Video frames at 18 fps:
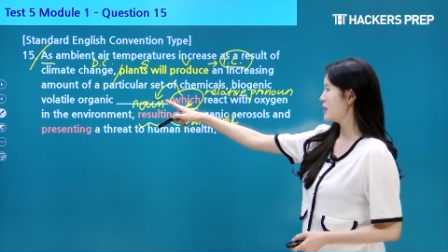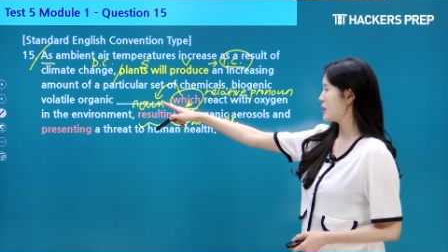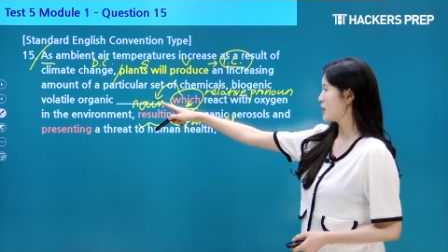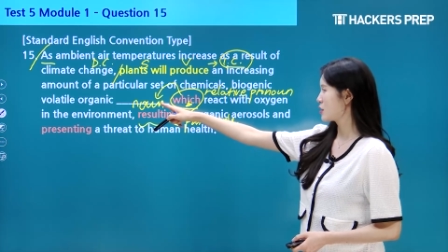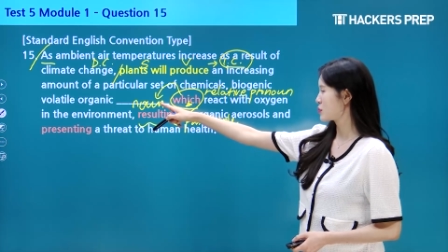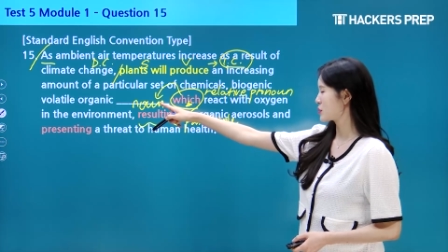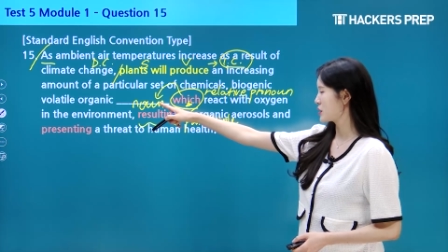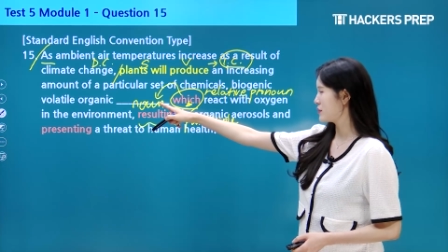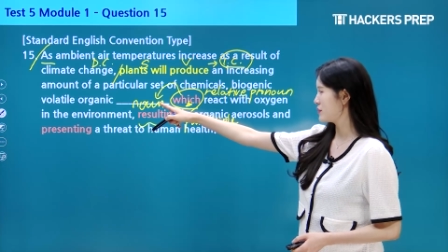
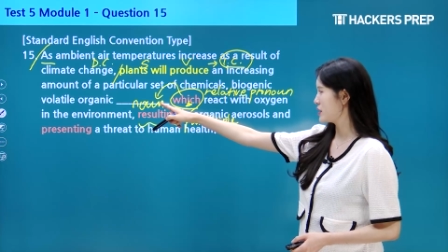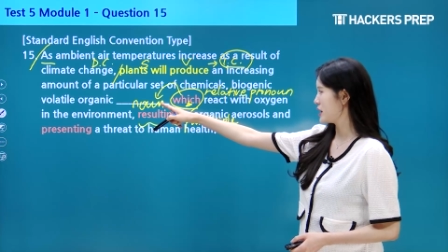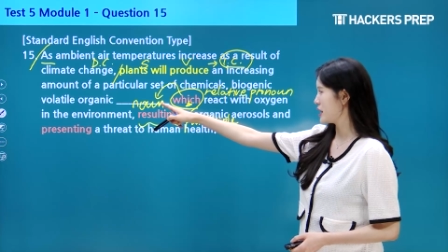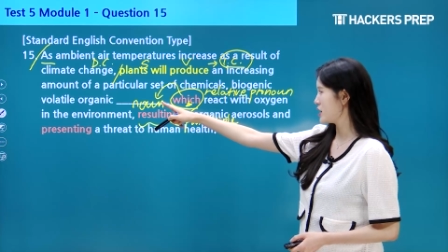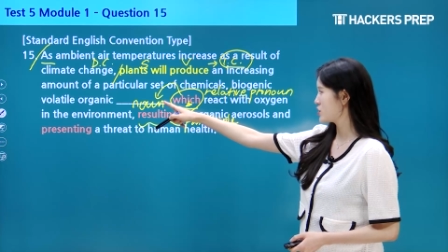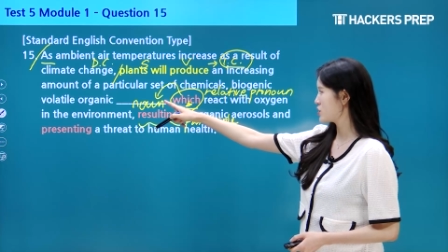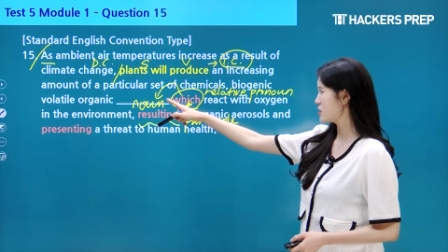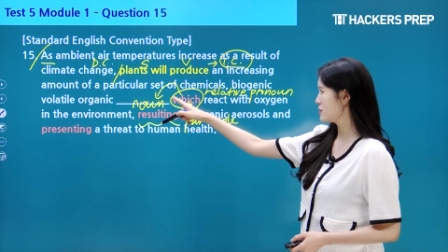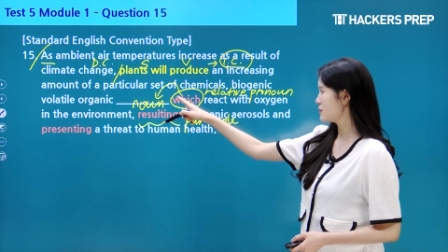
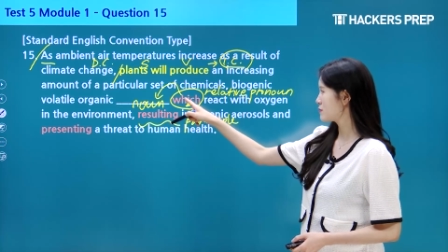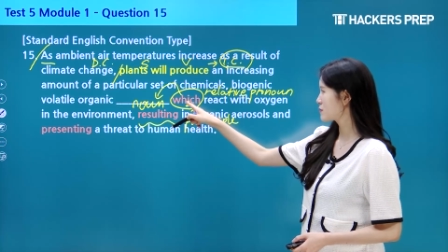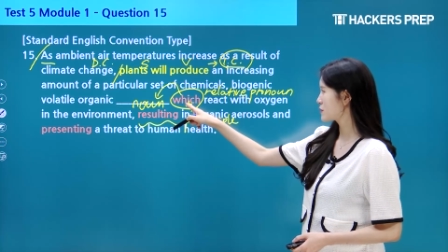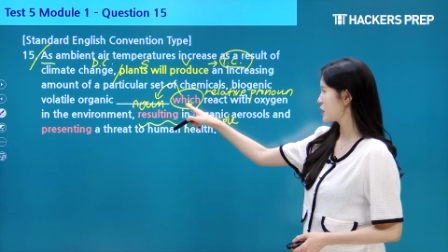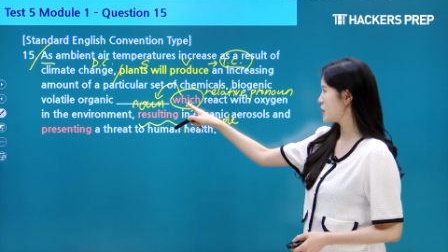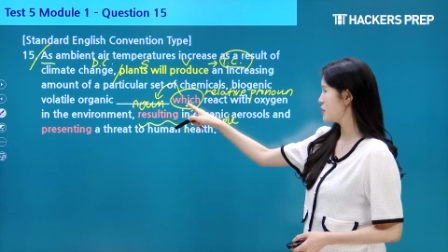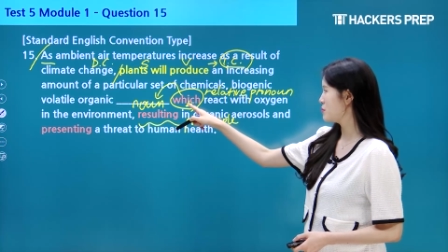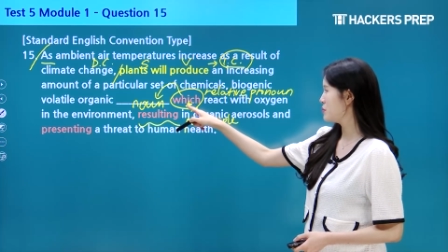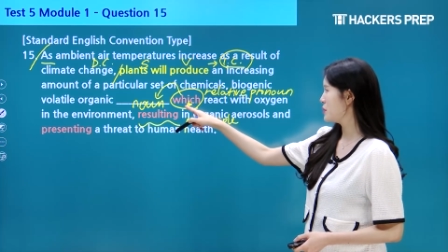abbreviation
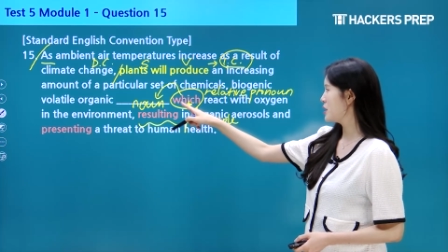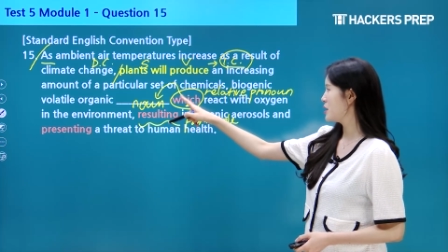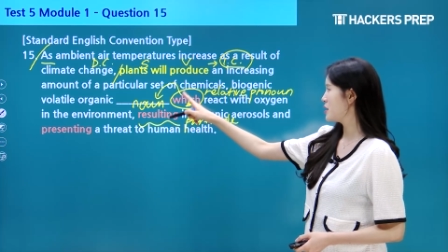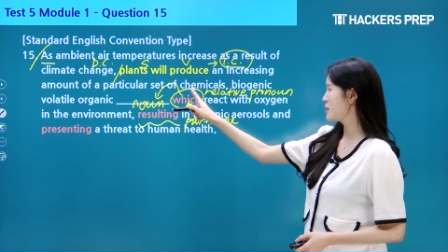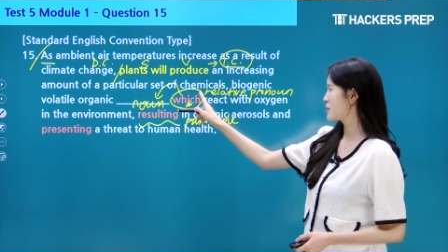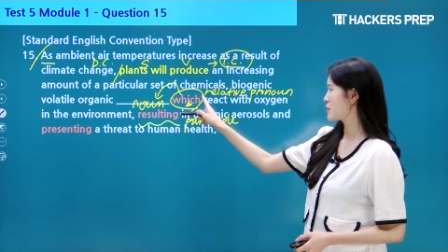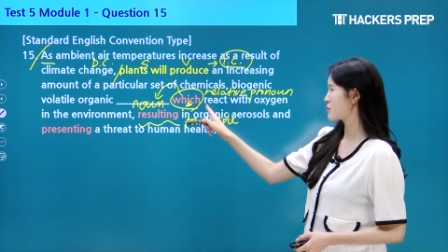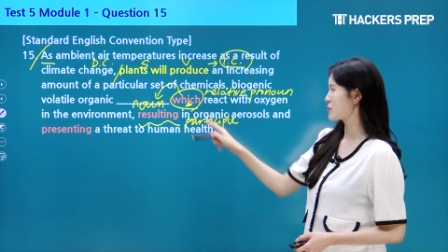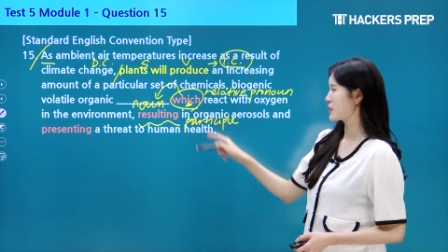from
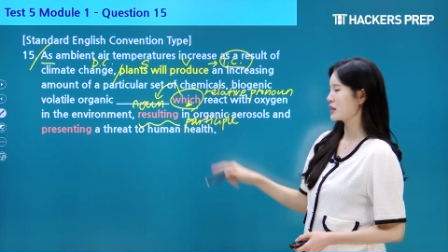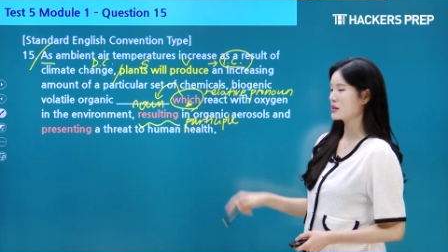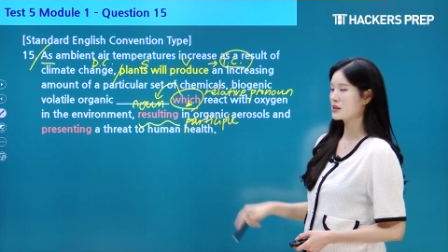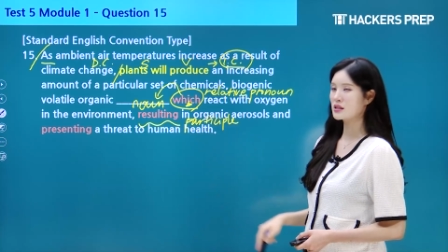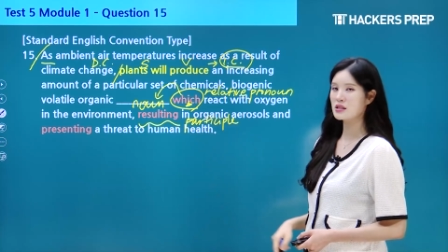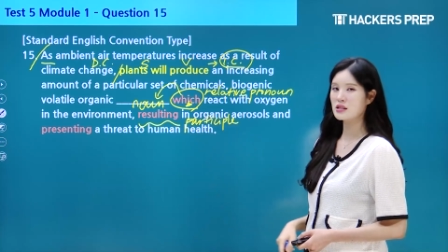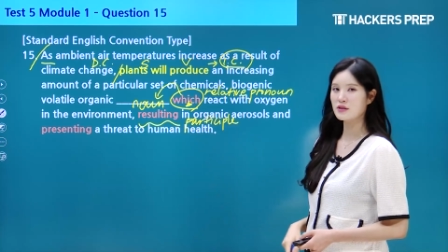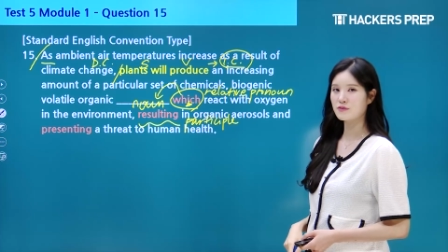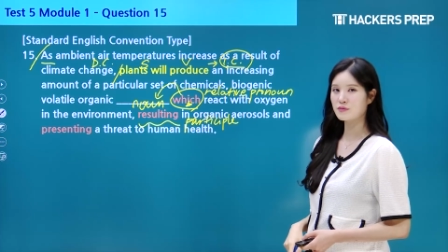the
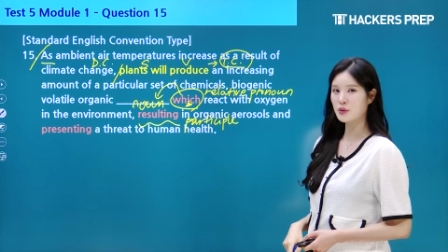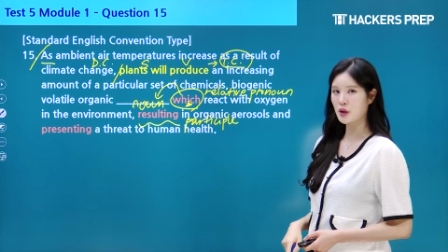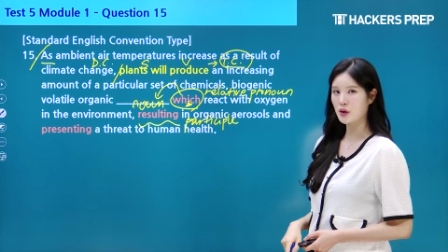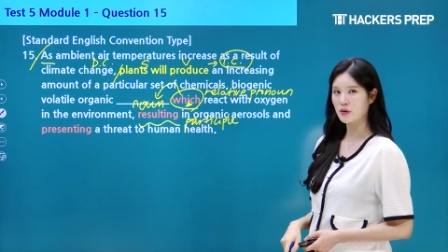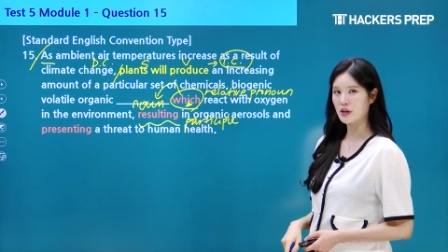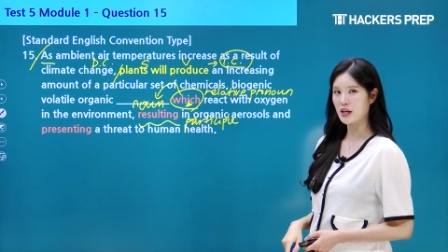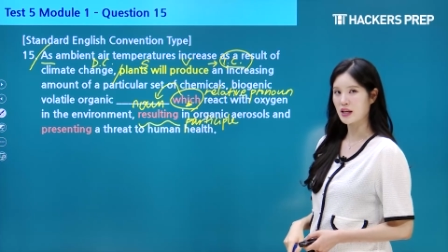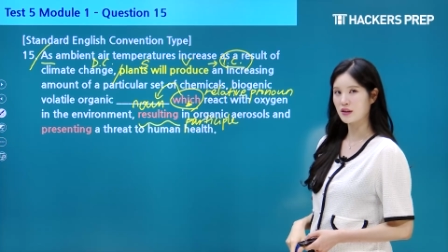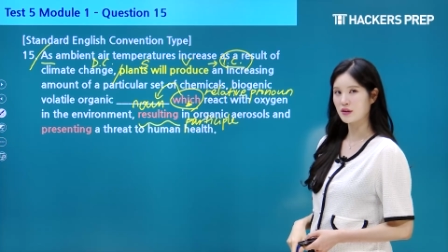relative
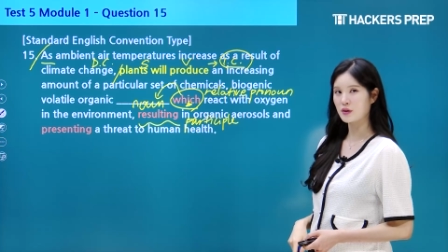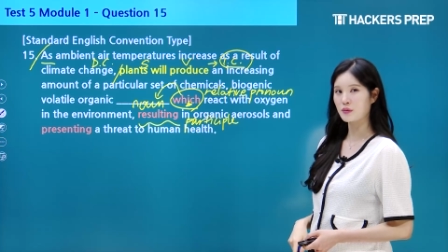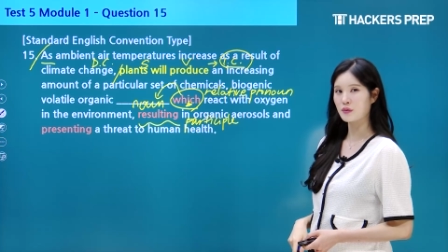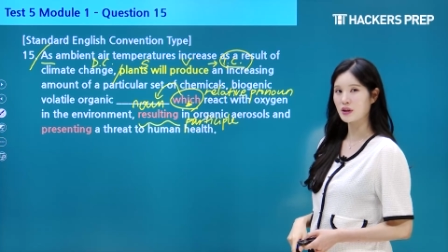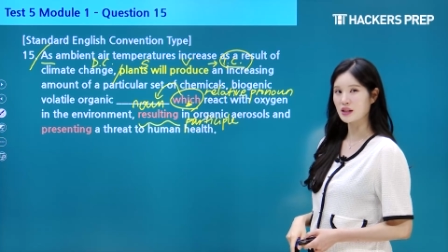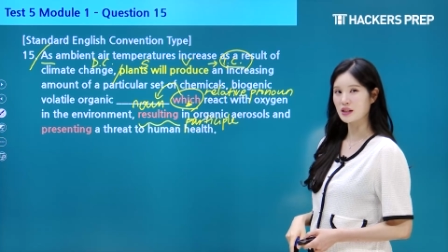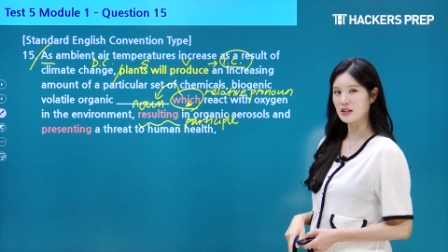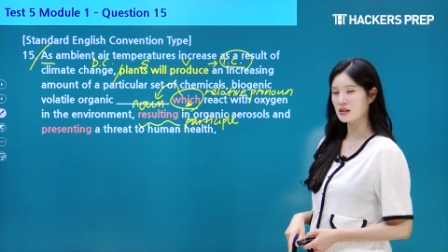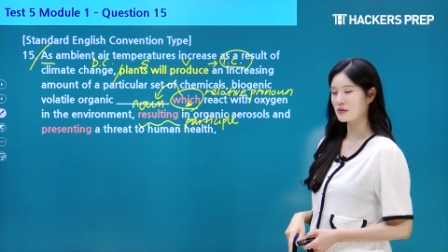pronoun, the
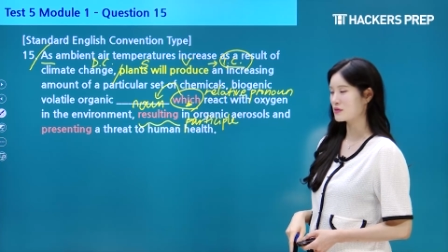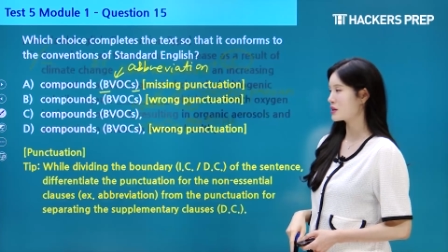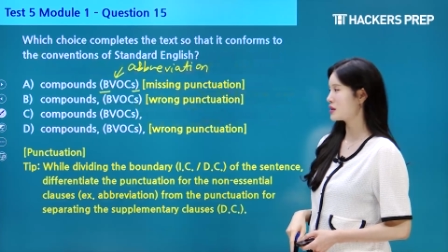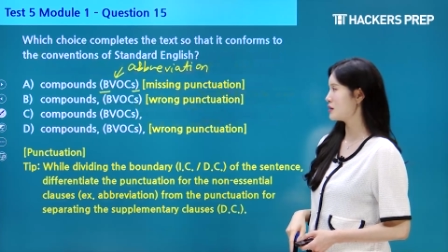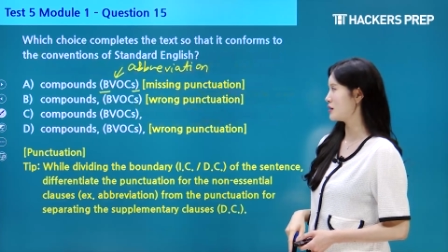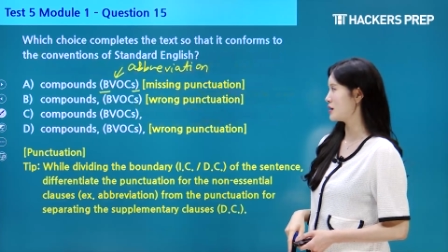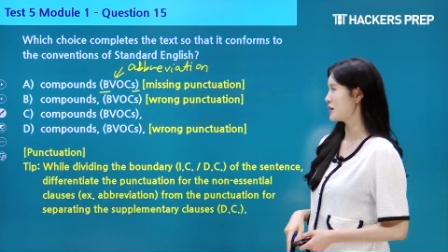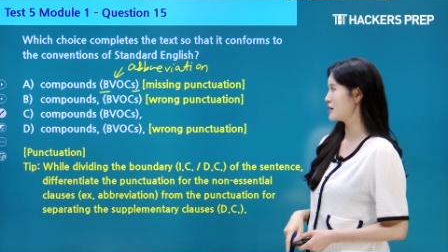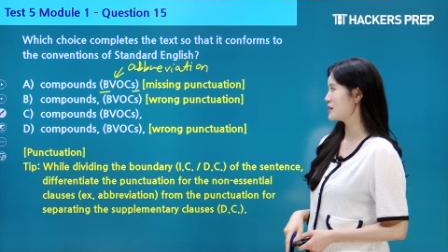relative
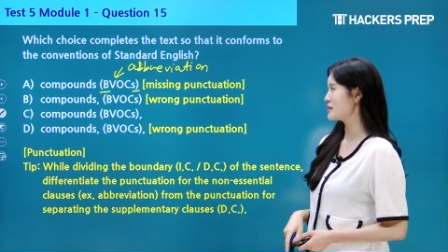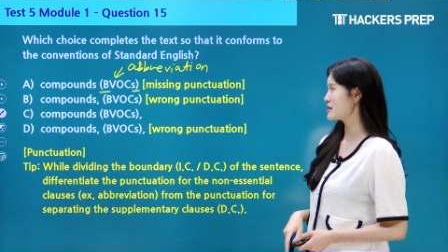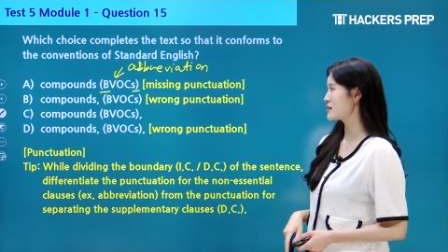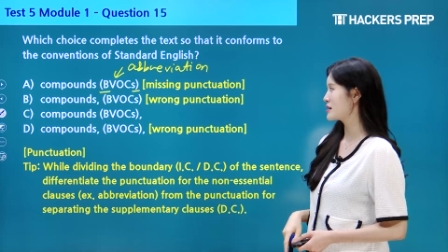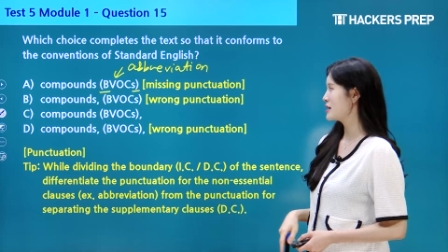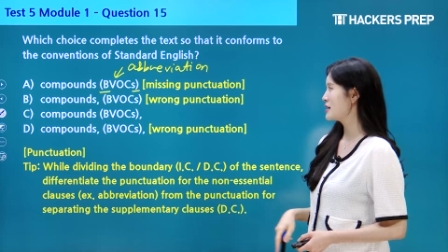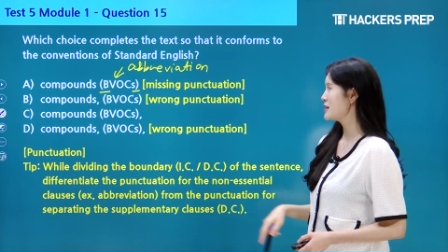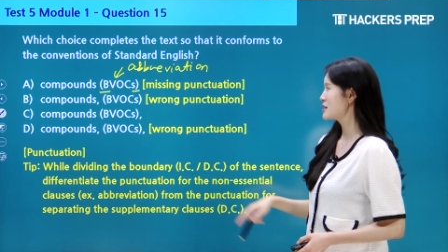clause.